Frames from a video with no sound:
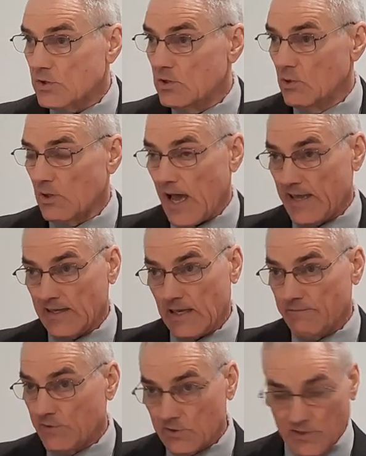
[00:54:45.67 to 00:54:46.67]
You, I
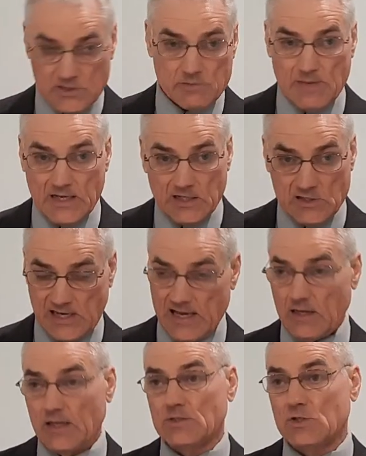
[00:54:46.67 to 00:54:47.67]
gave you this many
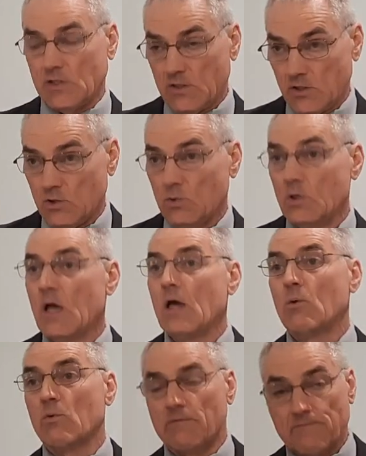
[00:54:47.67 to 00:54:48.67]
talents, and you
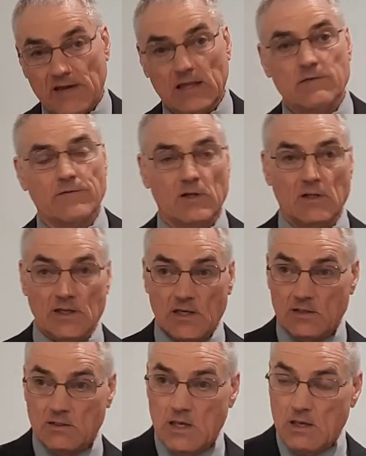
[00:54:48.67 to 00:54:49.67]
were faithful
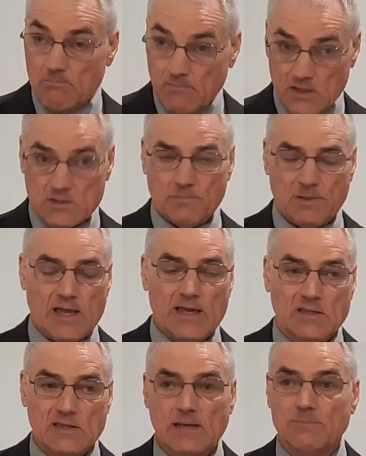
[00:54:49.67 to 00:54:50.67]
in
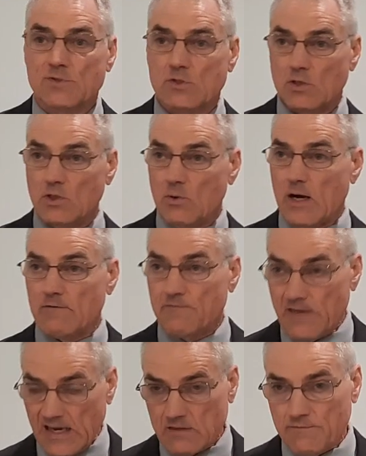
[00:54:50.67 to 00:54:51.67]
multiplying them, so you are
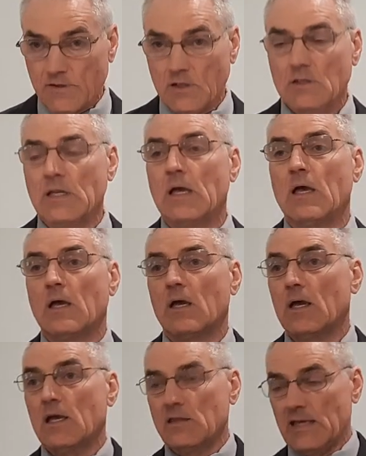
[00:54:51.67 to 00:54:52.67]
faithful.
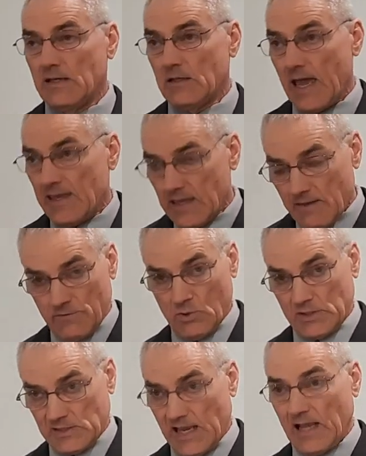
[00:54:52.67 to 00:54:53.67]
And then I gave you
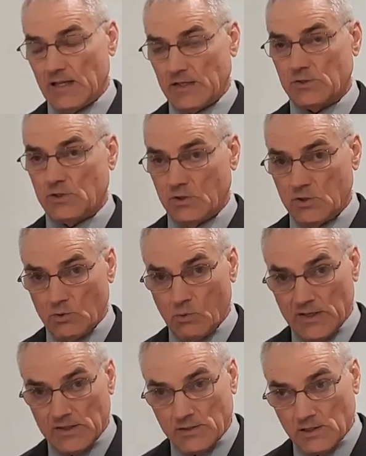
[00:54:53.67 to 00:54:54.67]
a talent to do
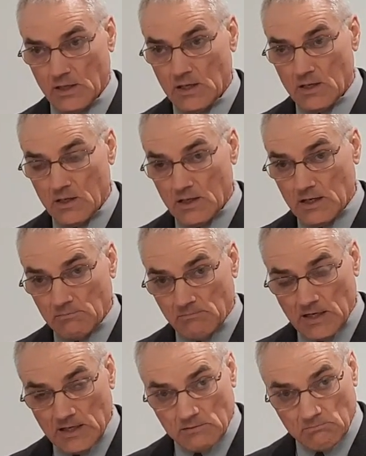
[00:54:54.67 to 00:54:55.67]
with
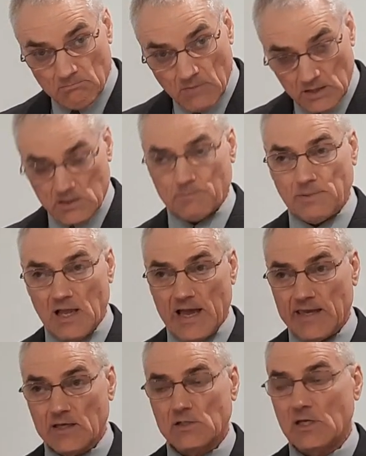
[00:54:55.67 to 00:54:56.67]
and, and multiply
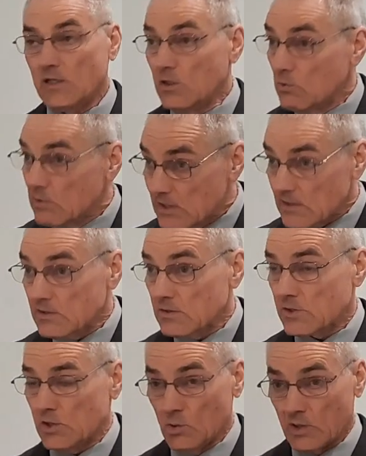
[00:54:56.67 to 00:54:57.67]
it, and you
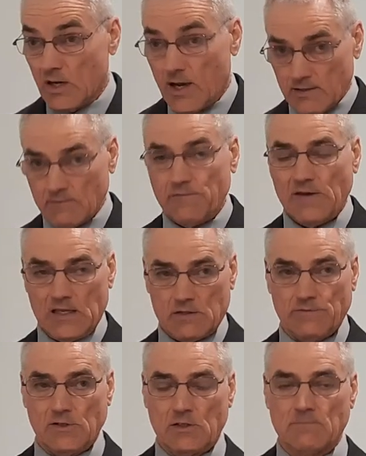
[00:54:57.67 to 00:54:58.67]
didn't. You were
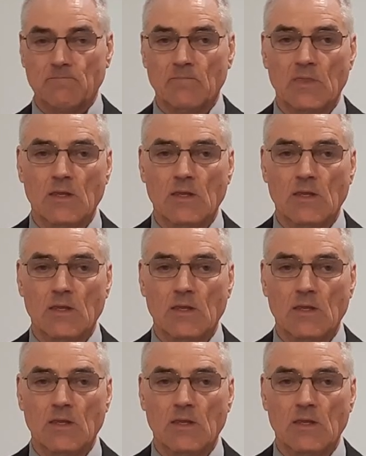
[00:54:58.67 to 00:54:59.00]
unfaithful.